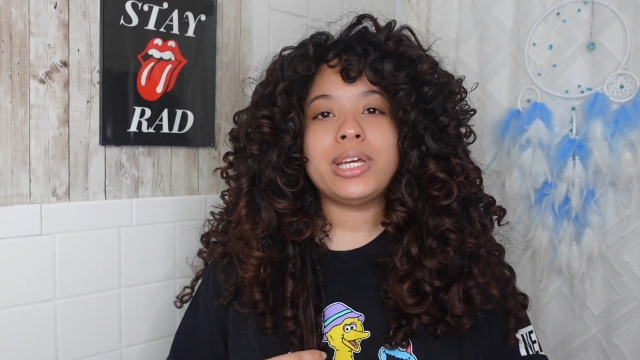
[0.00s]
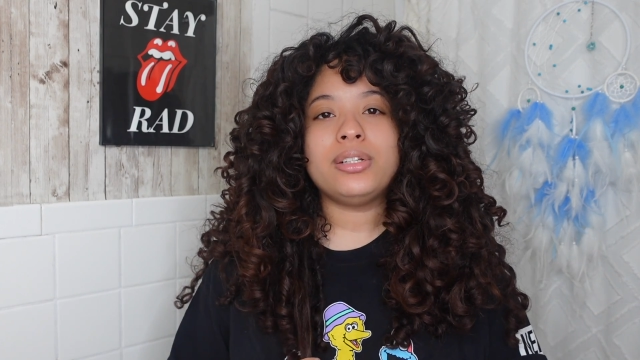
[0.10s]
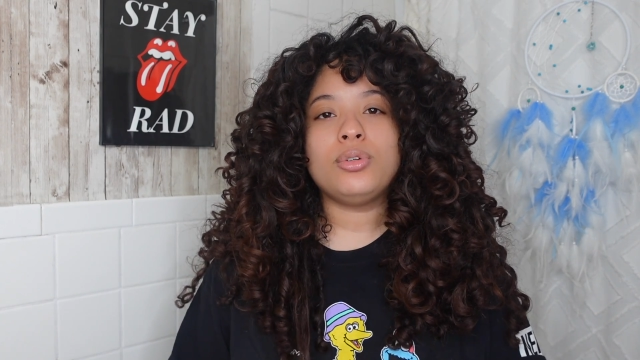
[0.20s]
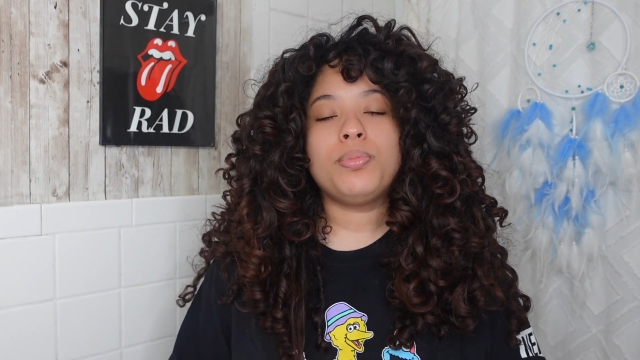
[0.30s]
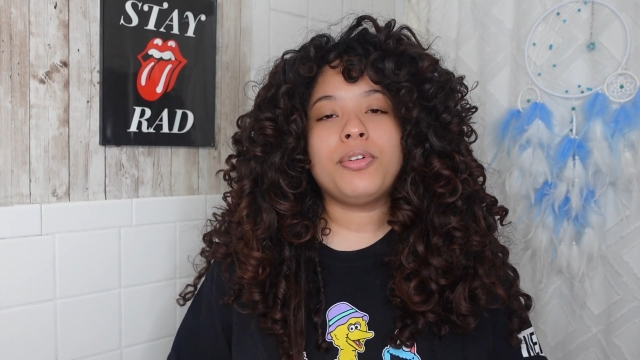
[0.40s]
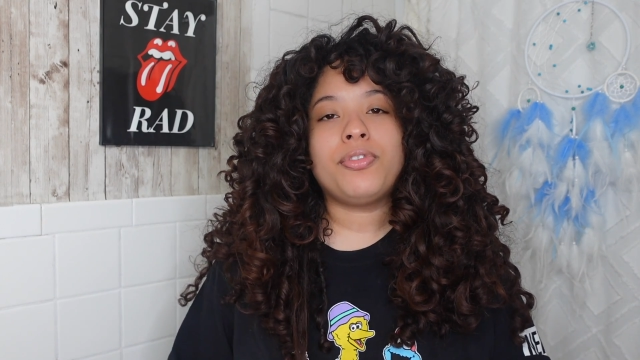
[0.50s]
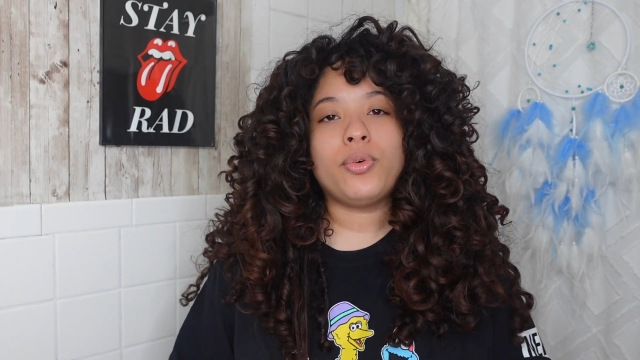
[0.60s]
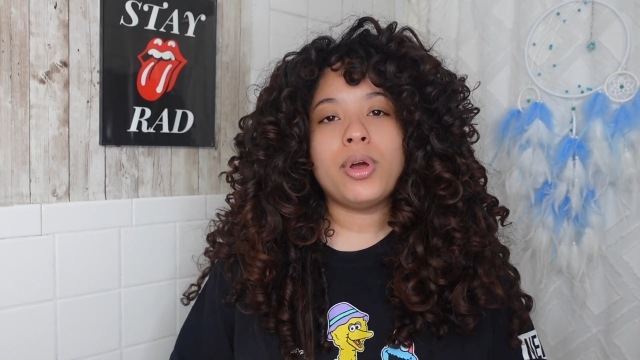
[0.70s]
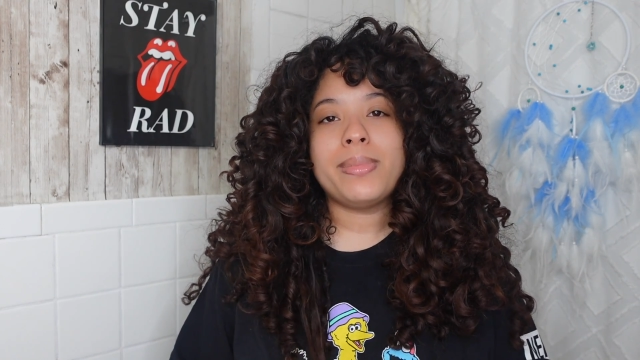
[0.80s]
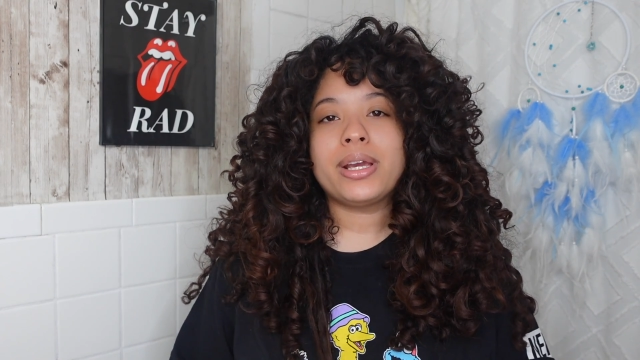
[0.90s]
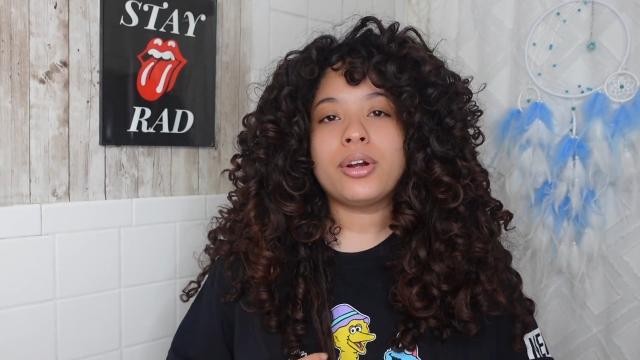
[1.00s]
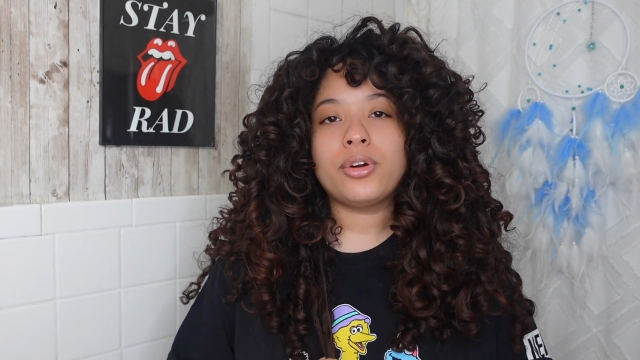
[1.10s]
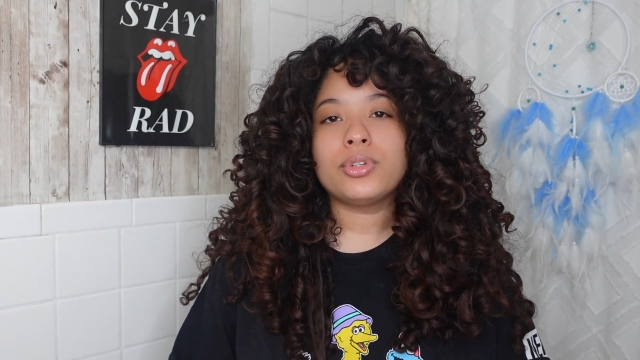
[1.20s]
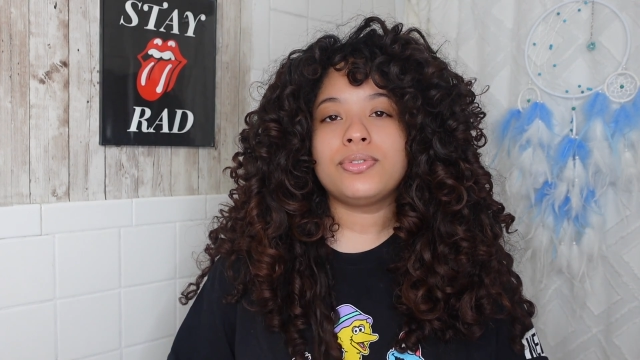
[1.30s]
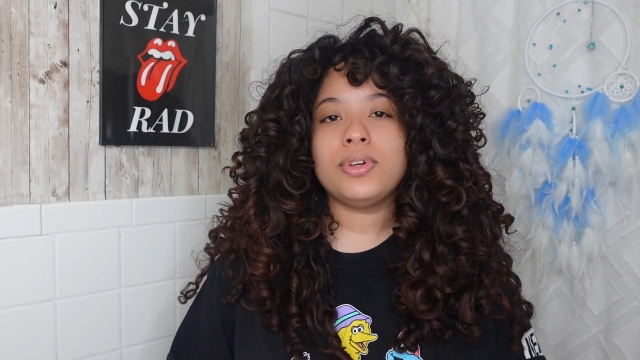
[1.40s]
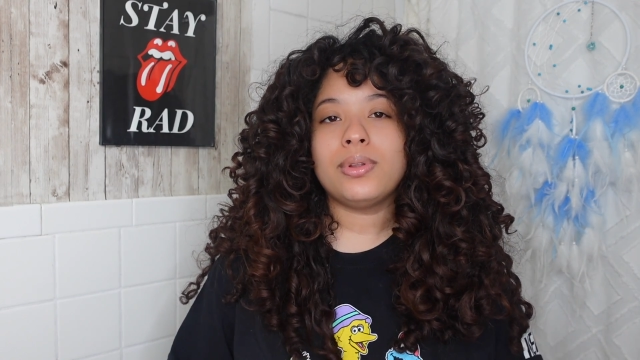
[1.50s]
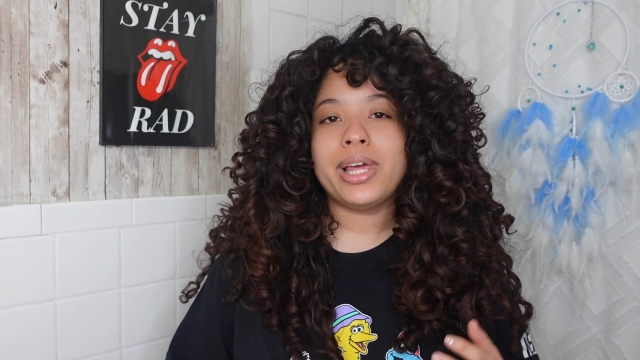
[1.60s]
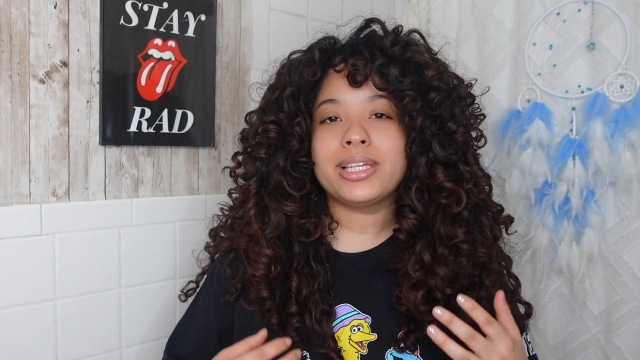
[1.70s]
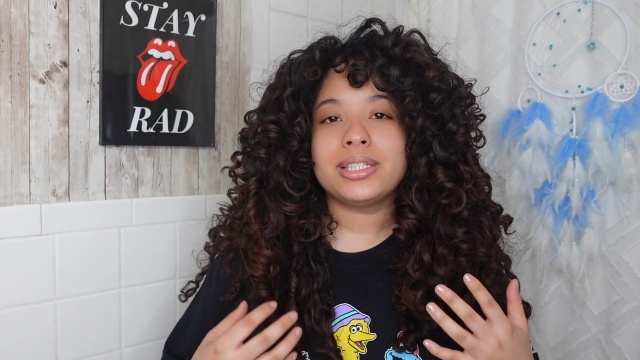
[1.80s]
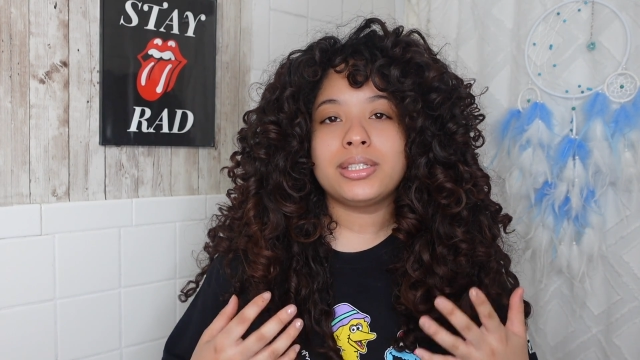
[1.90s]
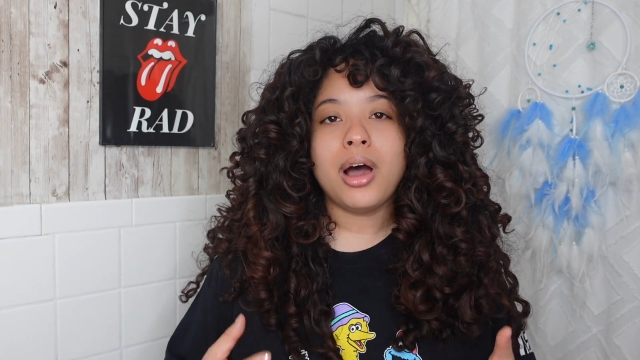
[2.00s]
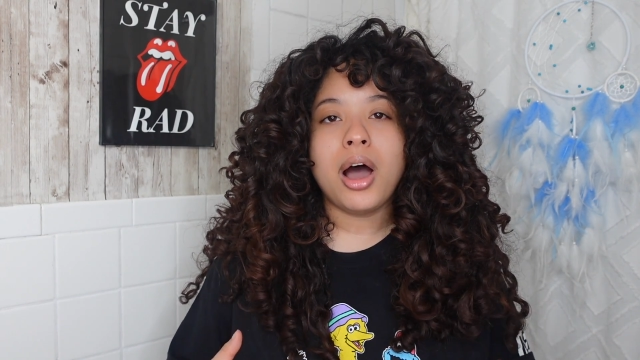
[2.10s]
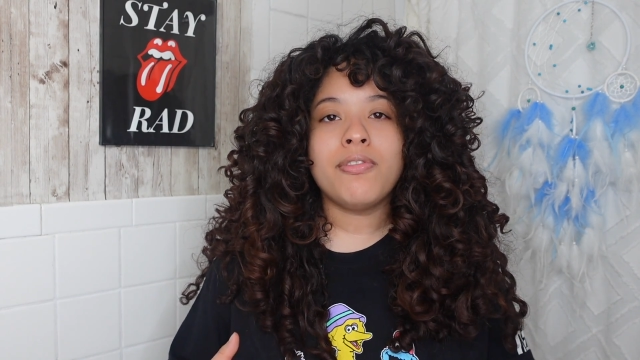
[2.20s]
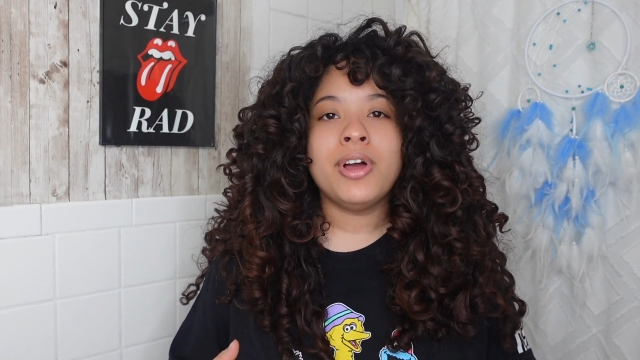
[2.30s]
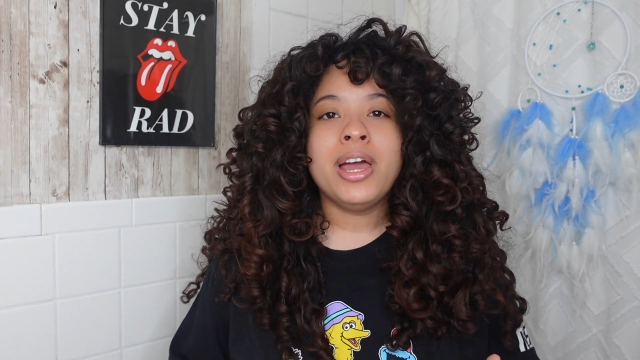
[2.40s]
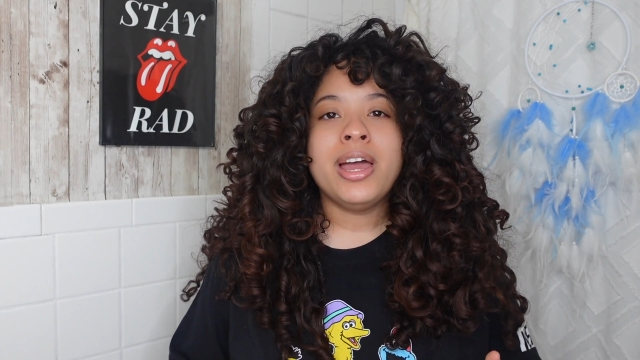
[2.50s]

I do prefer when my curls feel like soft.